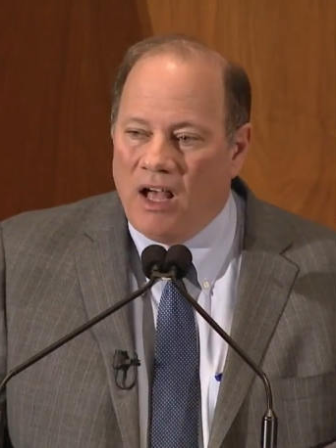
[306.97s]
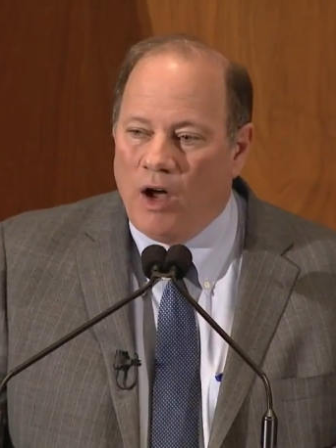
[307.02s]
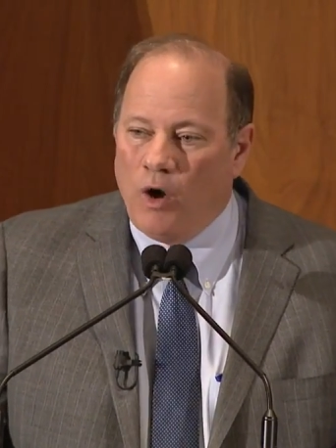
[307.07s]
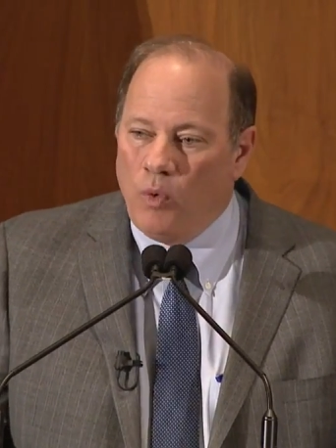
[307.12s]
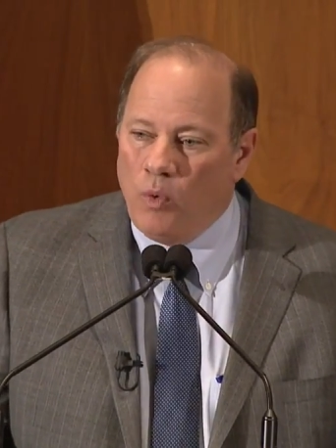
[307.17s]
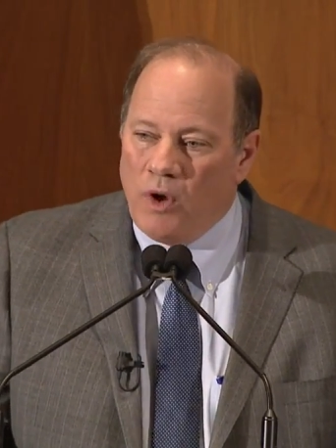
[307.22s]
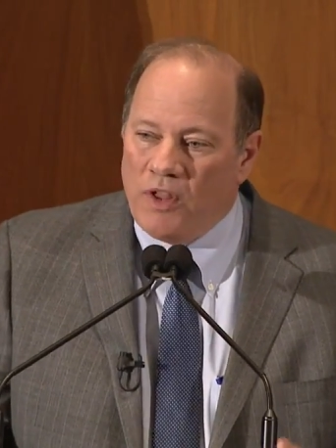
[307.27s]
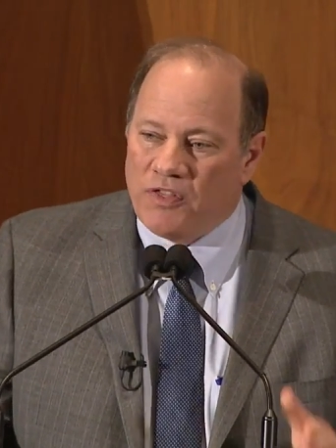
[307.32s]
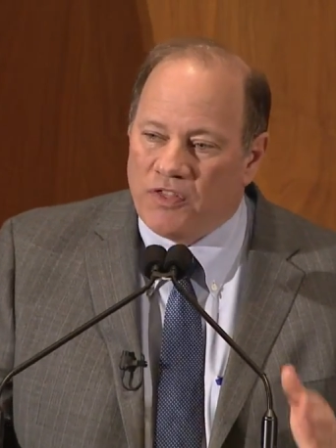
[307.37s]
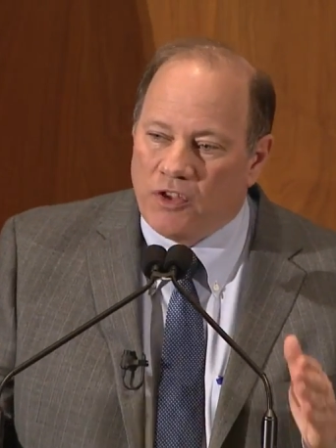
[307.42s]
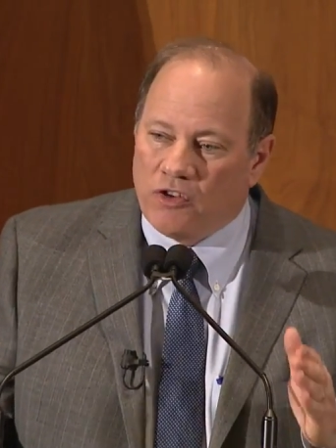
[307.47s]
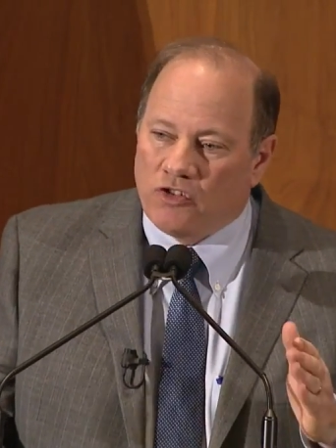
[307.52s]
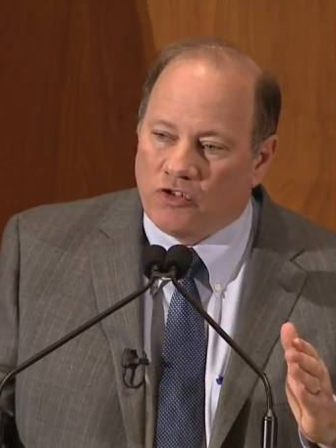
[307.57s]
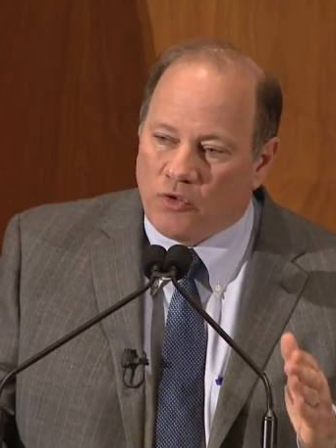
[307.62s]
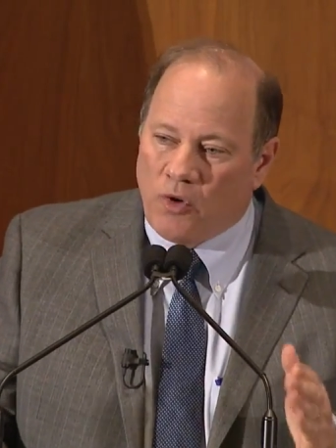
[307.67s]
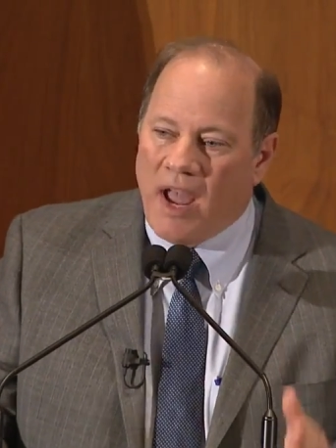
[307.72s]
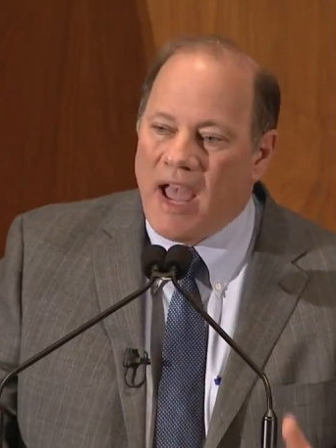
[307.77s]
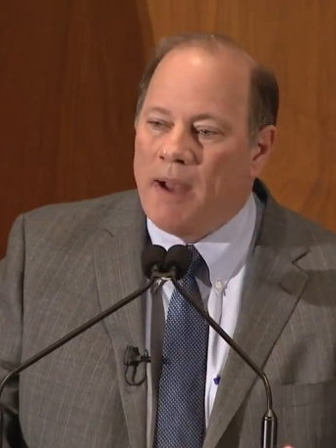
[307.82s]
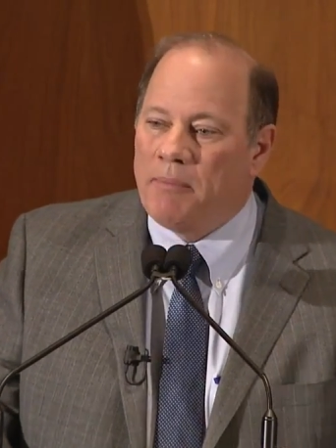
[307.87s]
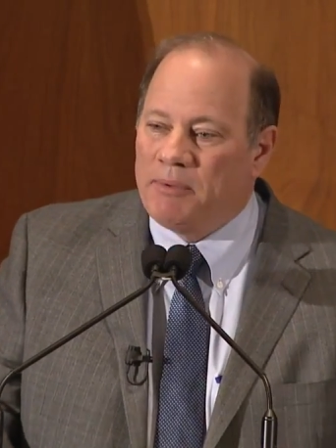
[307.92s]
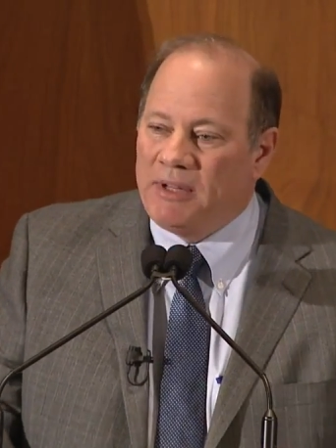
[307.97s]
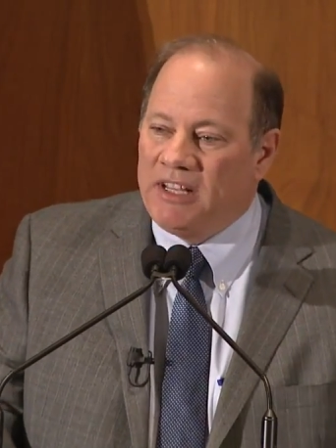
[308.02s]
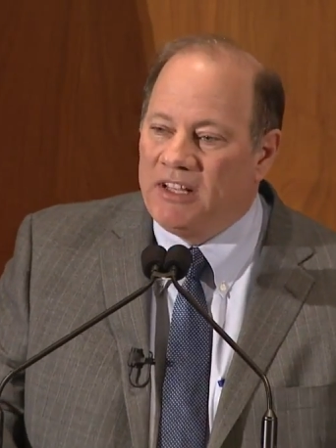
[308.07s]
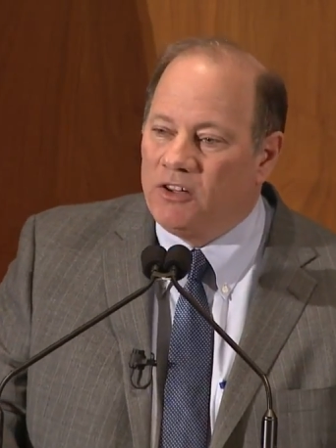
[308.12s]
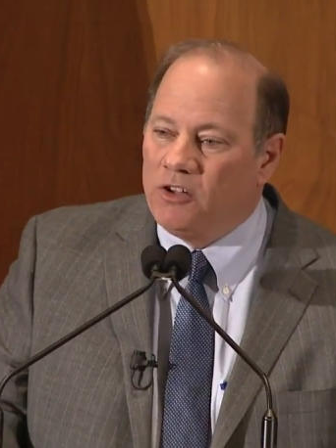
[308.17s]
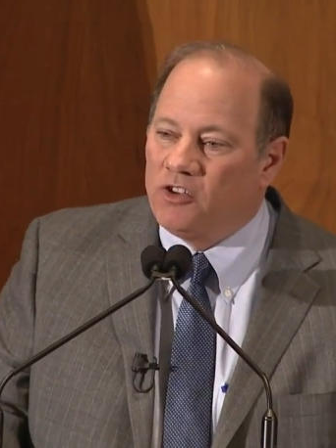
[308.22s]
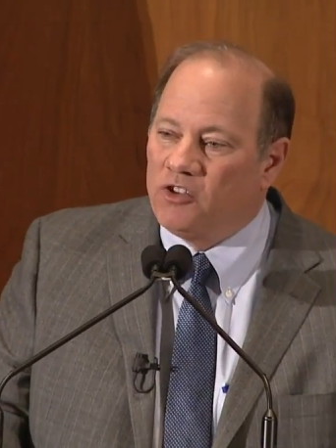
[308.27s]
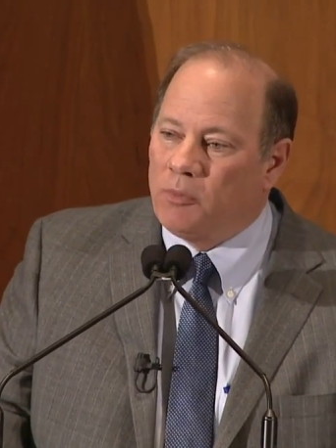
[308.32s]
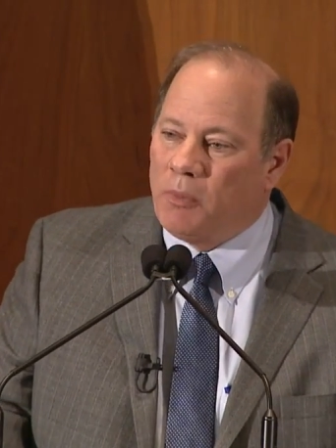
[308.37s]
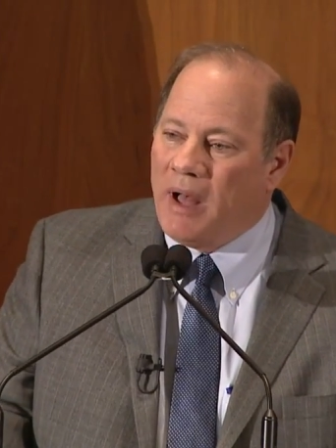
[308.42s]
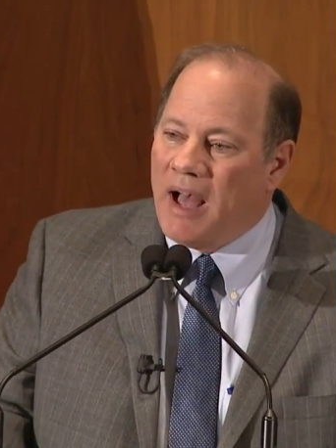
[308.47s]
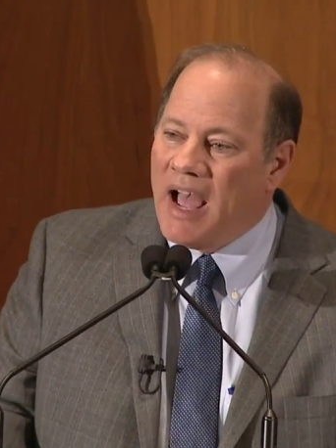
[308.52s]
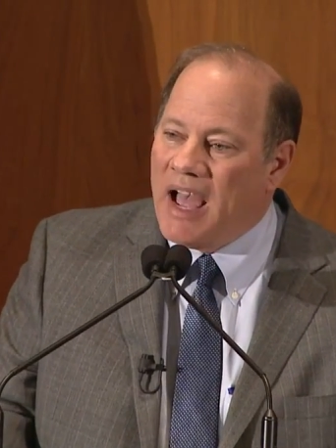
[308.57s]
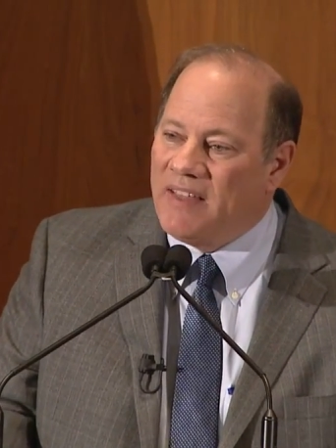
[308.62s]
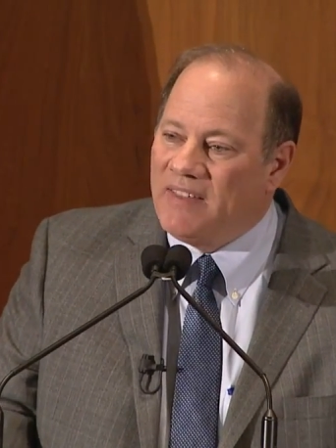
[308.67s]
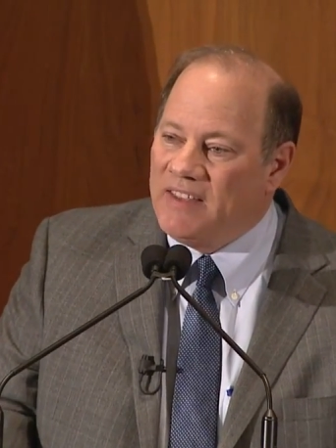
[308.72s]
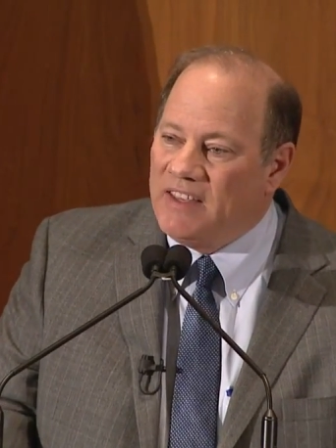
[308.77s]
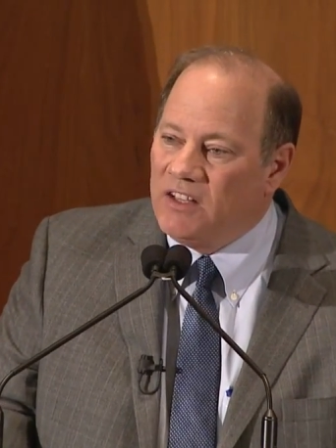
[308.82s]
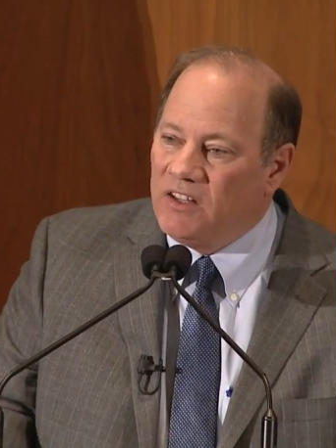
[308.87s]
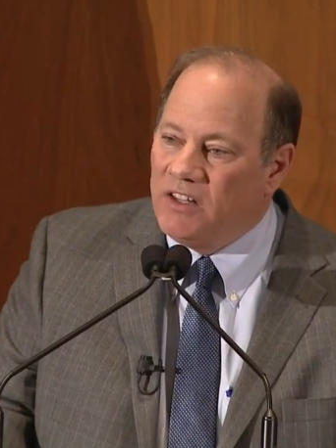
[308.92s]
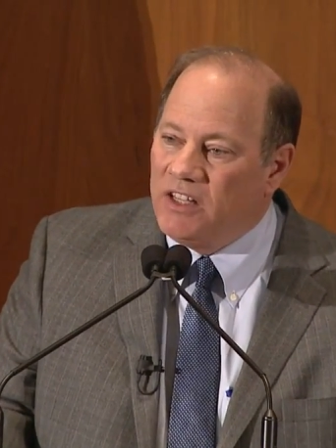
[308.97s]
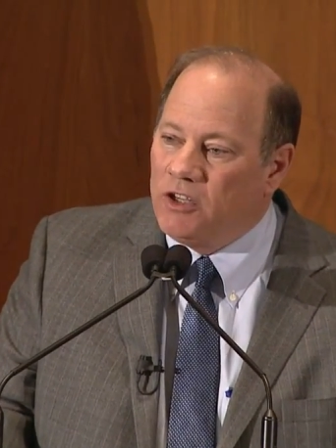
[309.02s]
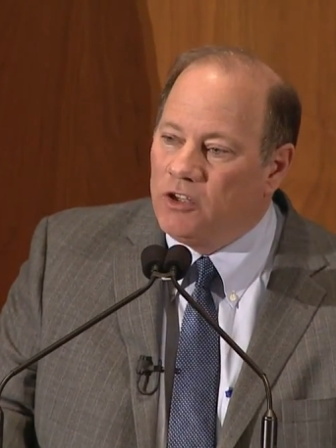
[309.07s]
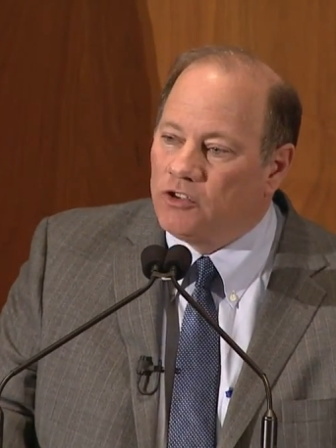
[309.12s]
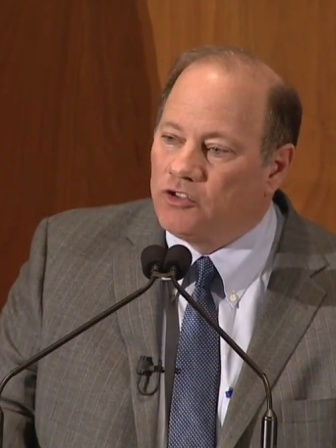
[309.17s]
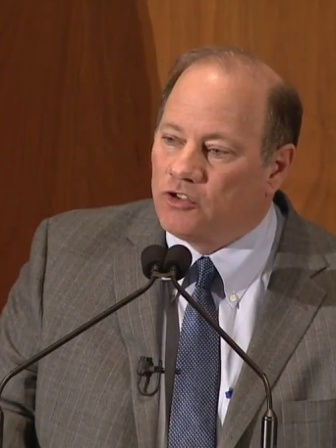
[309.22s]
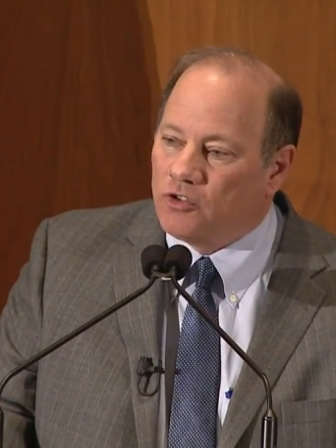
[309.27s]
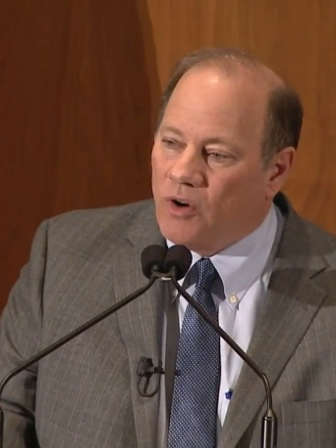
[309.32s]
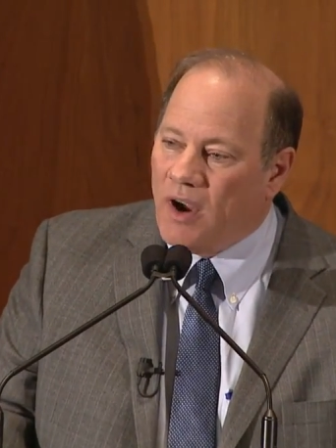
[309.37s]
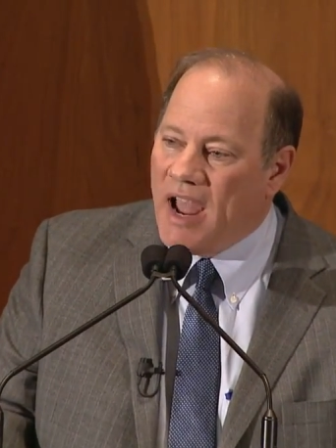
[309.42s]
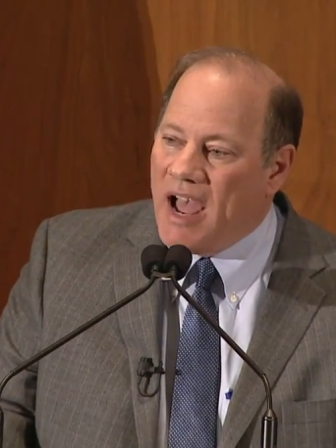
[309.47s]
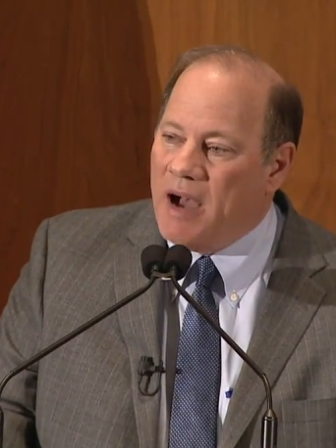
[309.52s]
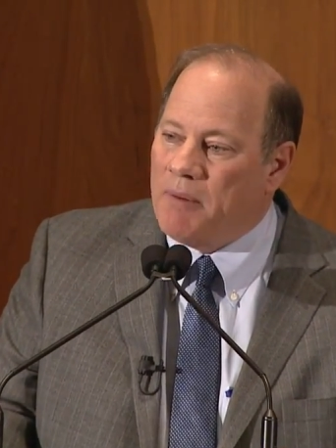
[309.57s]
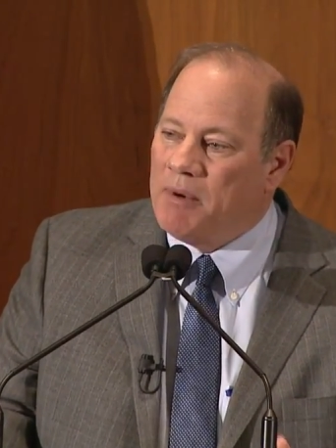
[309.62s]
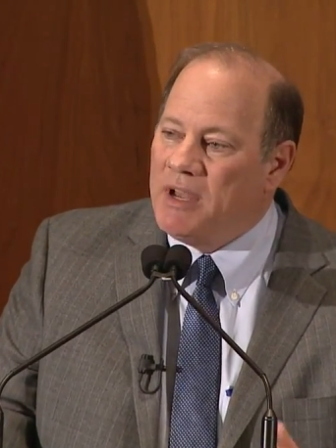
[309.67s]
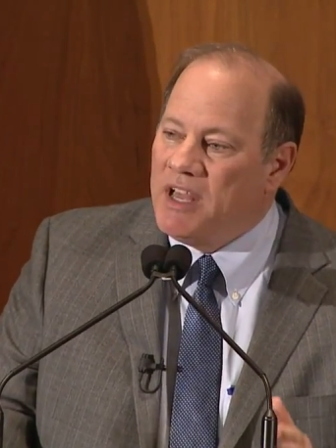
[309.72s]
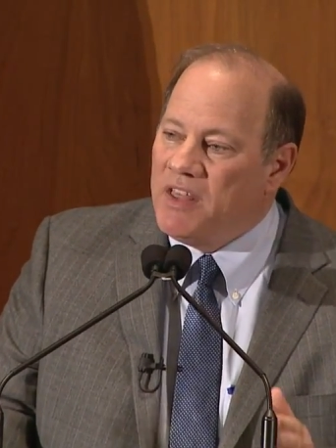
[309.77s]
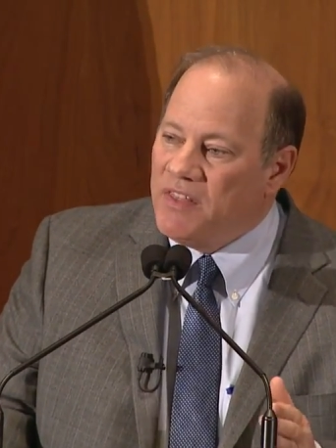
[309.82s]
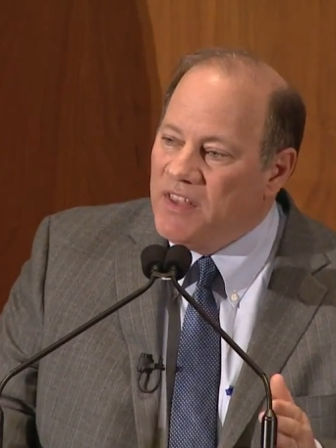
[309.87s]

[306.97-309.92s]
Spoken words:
with the scrap dealers buying the illegal scrap.